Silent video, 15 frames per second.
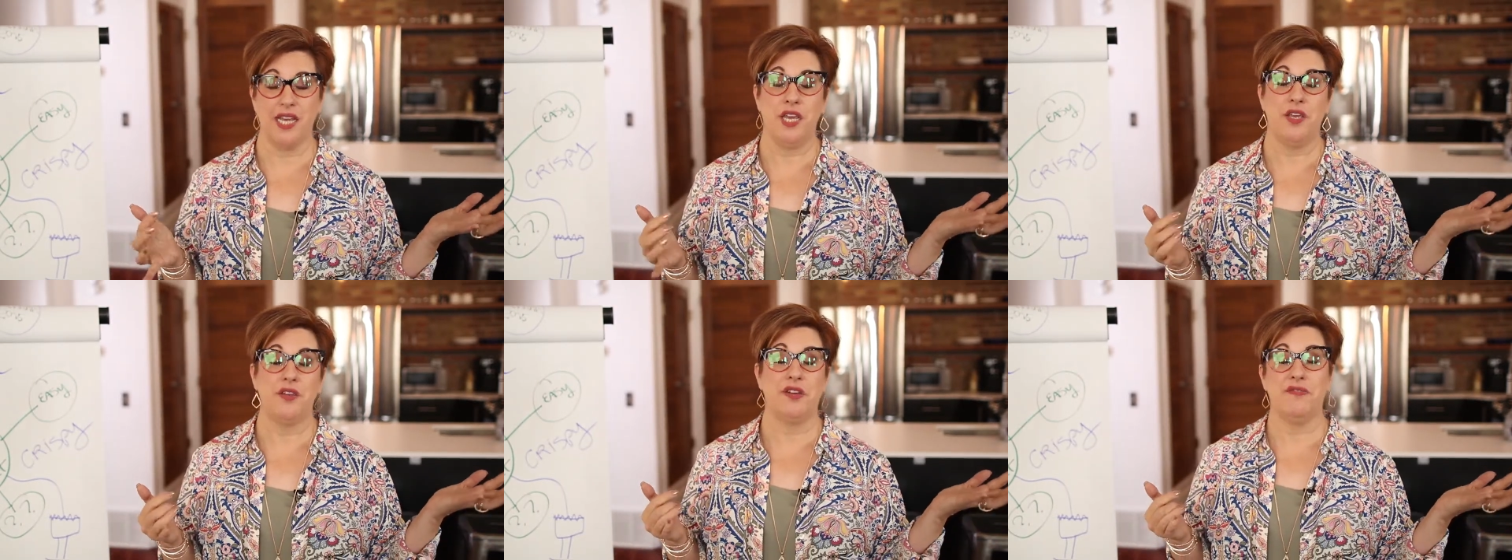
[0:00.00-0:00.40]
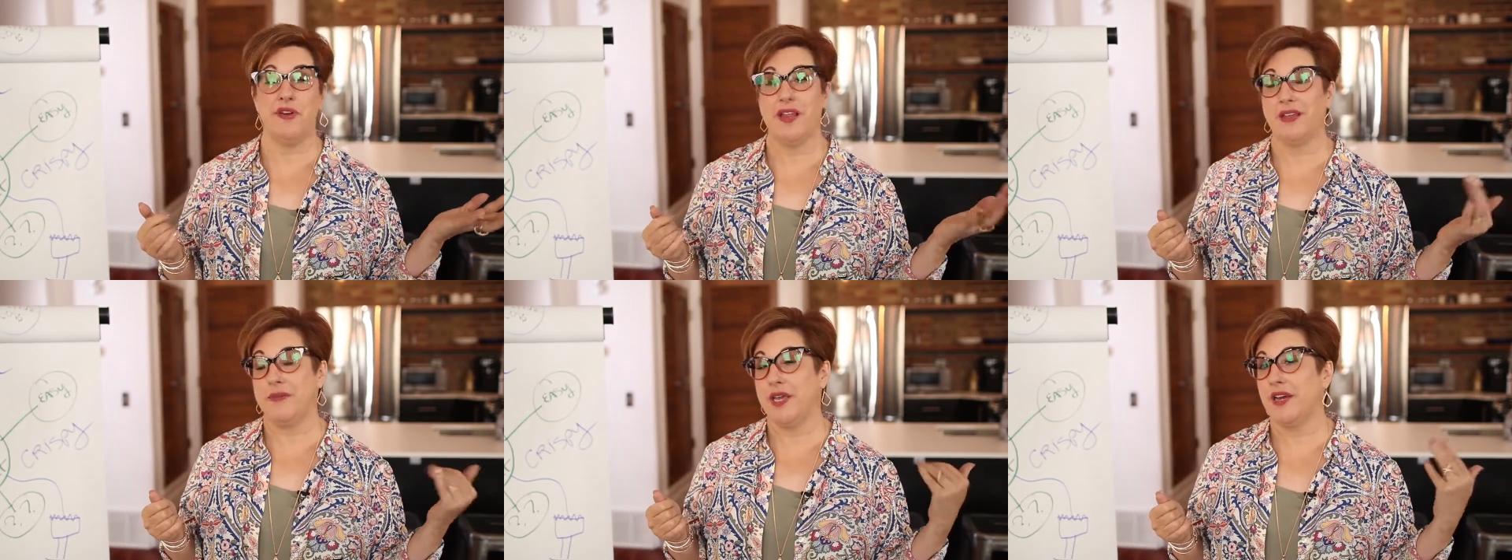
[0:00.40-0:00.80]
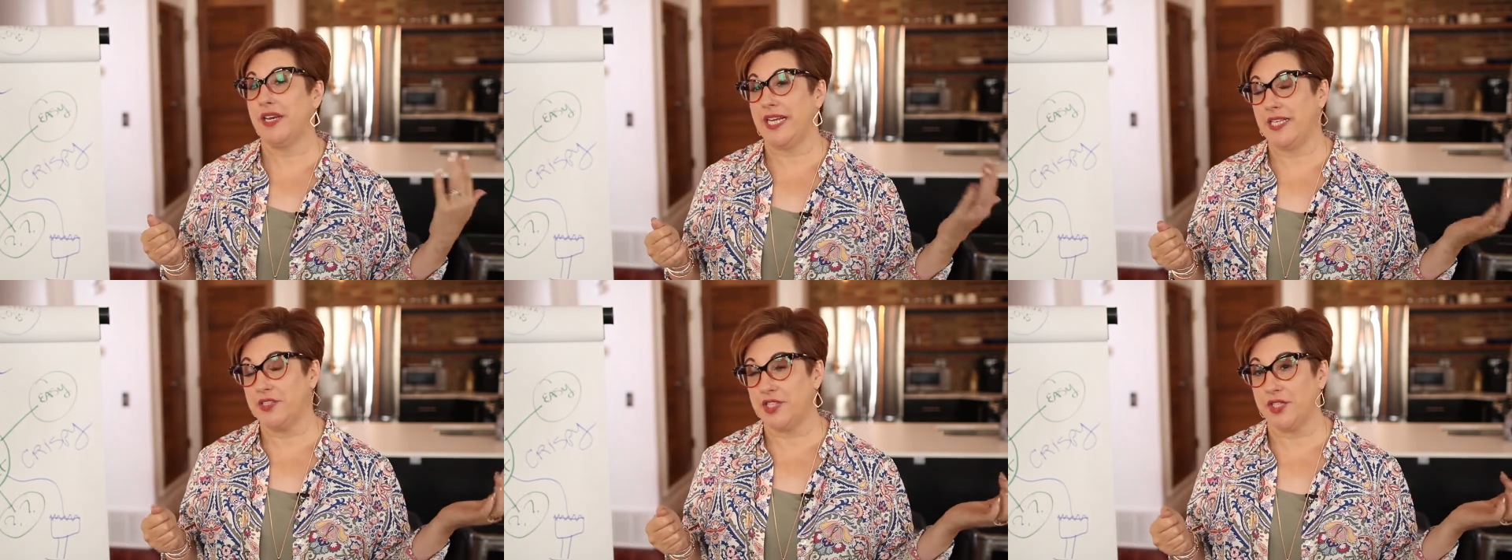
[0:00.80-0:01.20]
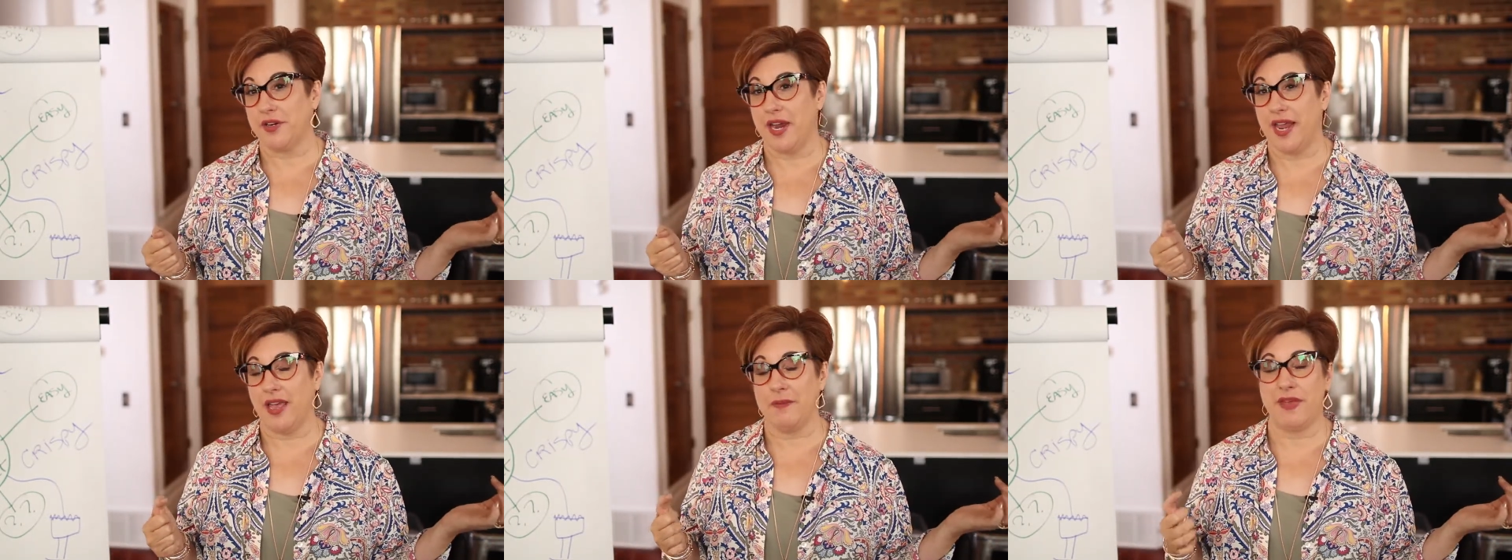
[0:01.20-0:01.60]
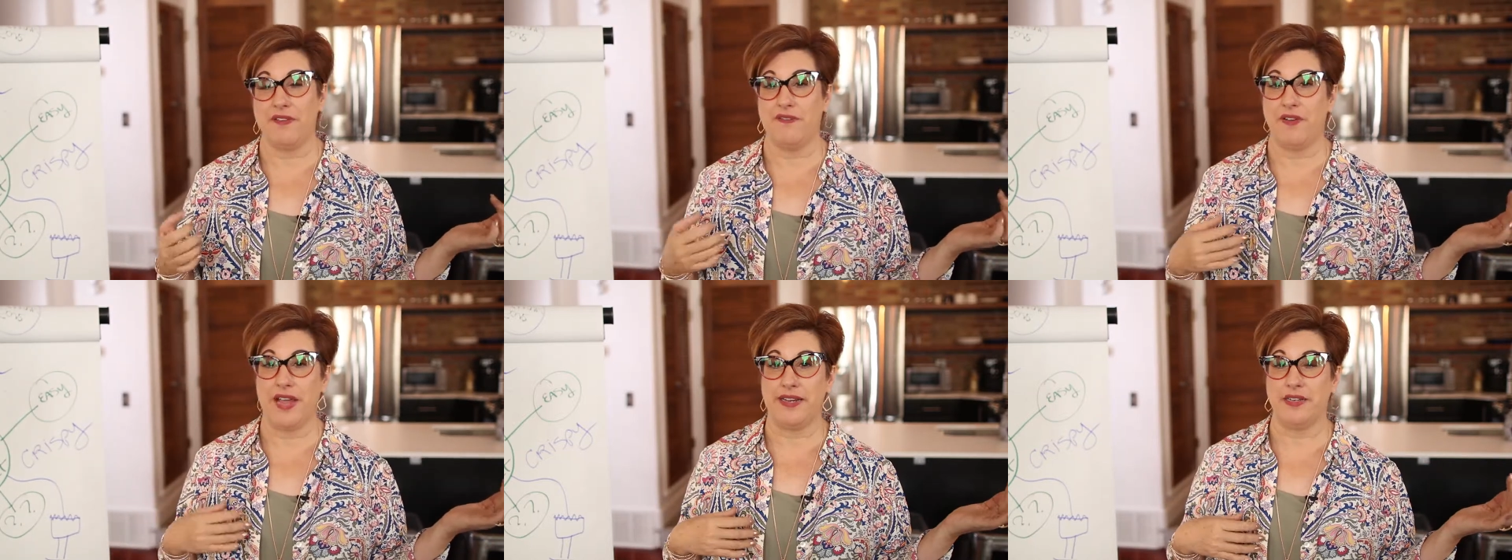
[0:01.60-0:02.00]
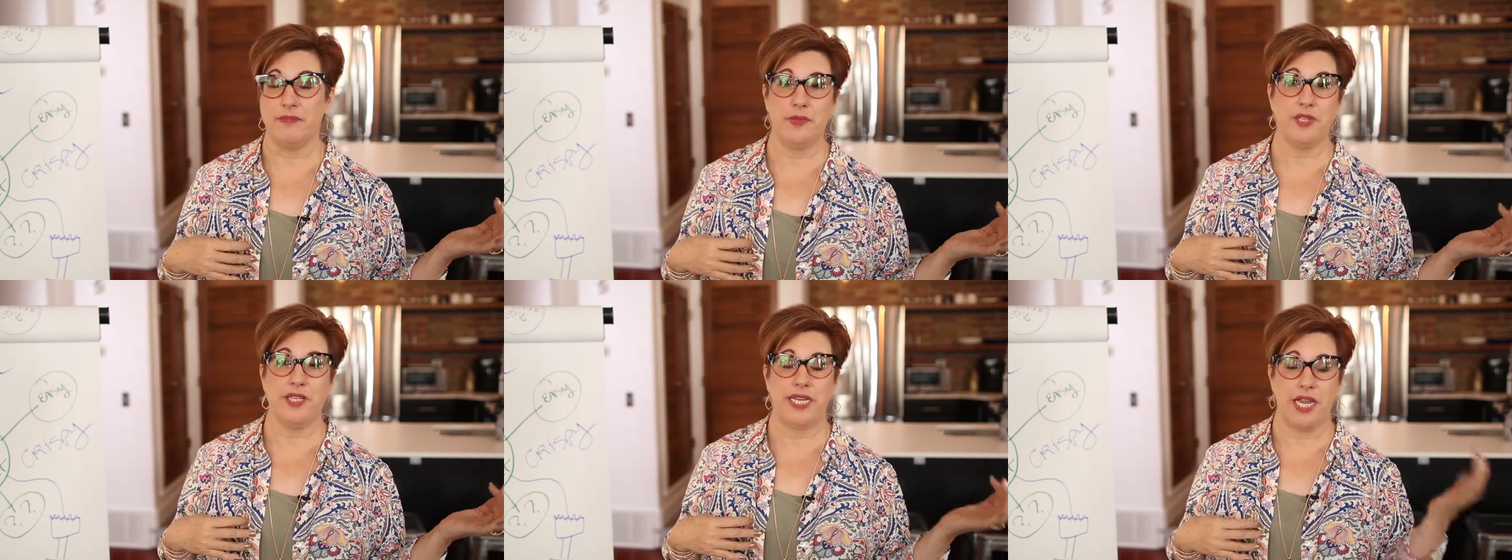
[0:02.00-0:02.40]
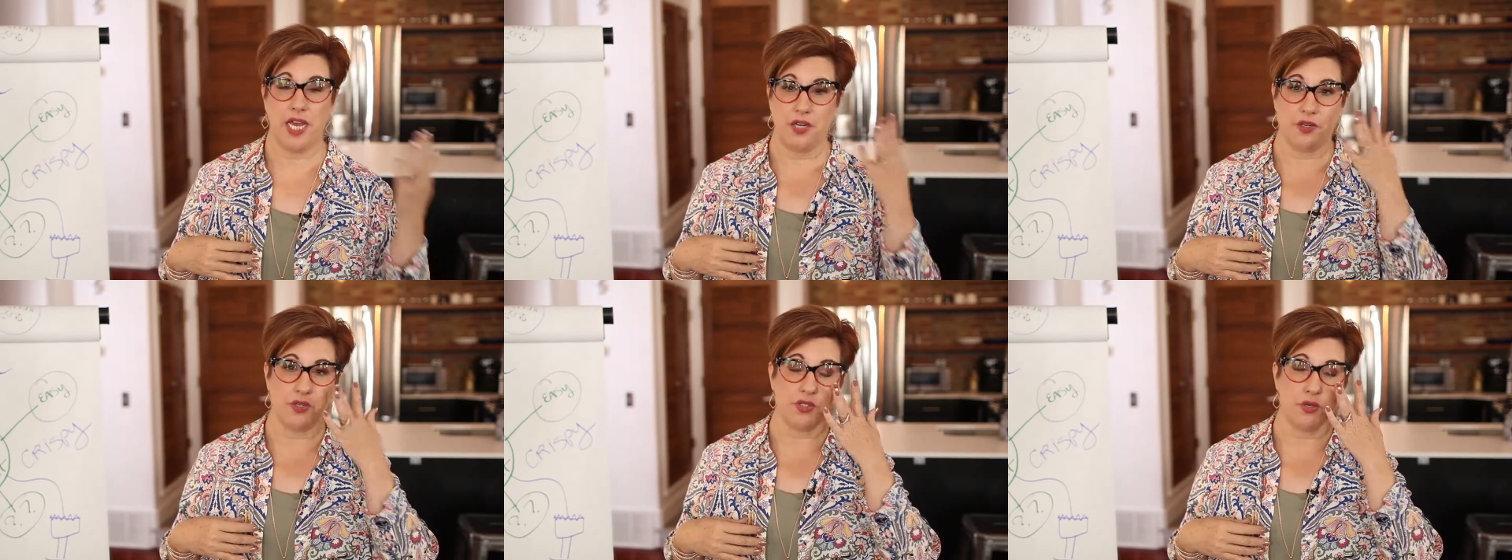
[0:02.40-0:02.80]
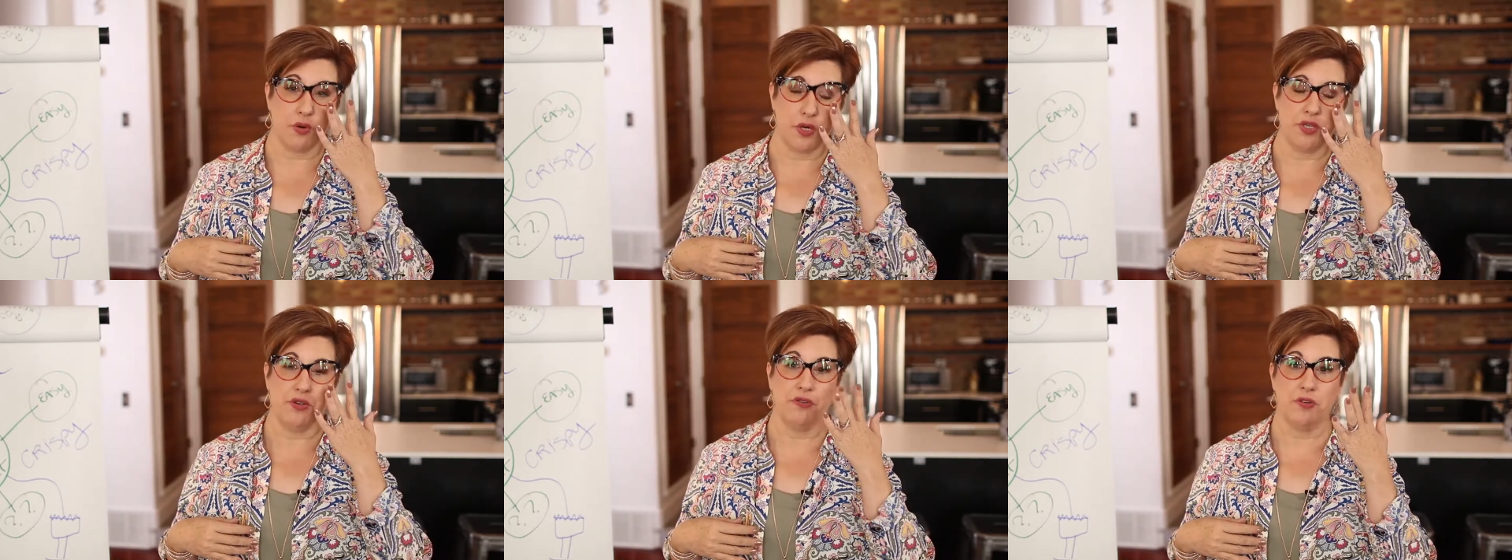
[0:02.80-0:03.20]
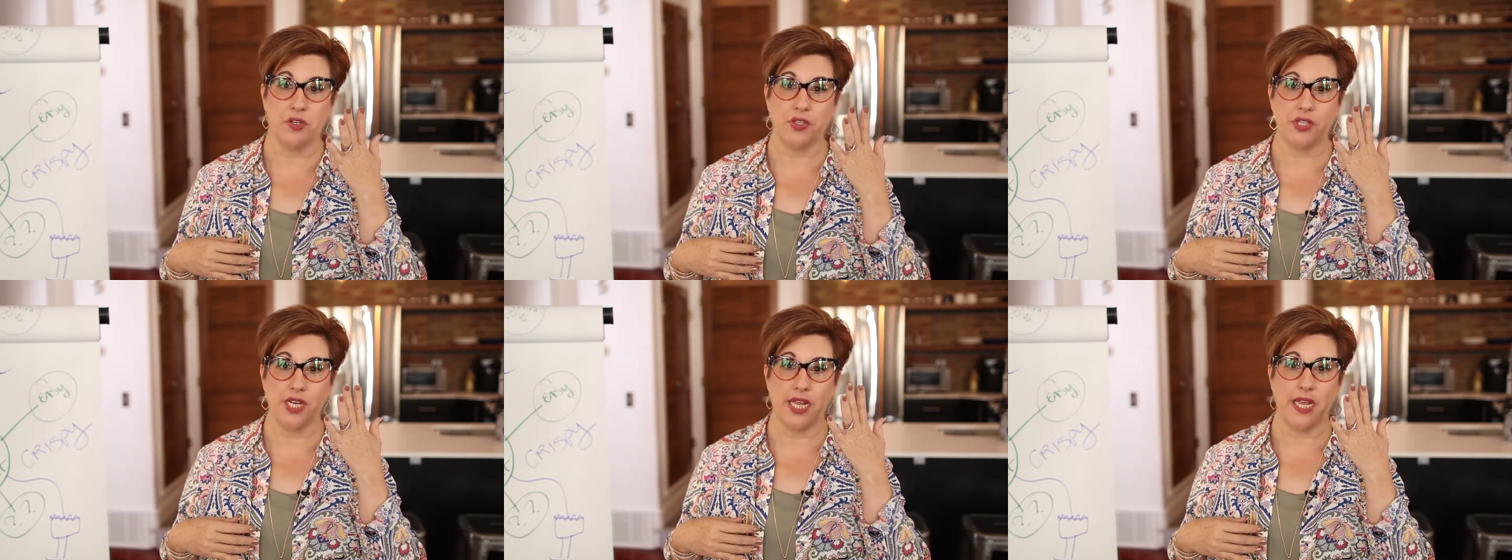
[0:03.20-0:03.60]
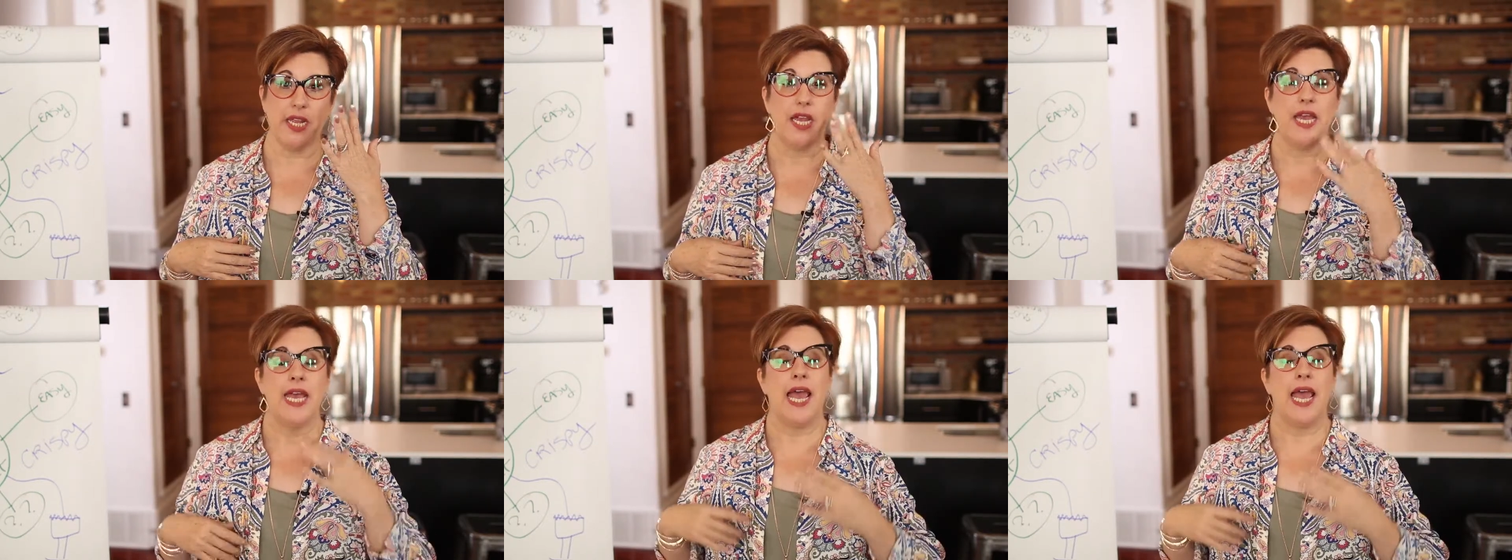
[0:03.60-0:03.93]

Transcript: You can follow me on Instagram at findability underscore university,